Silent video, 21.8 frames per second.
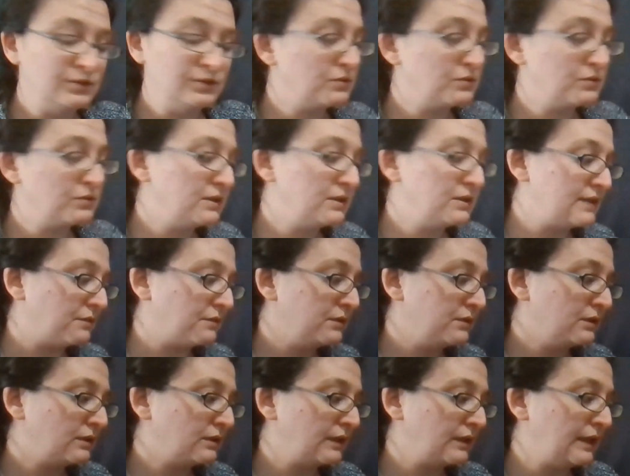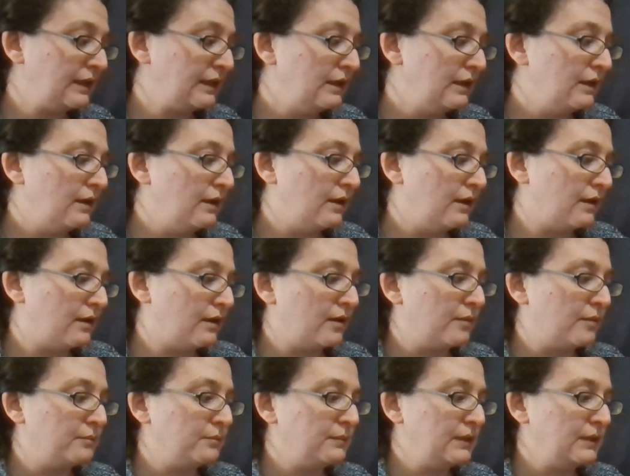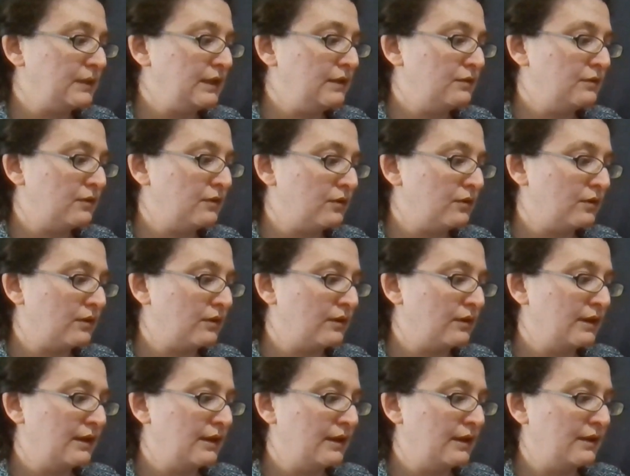you could definitely either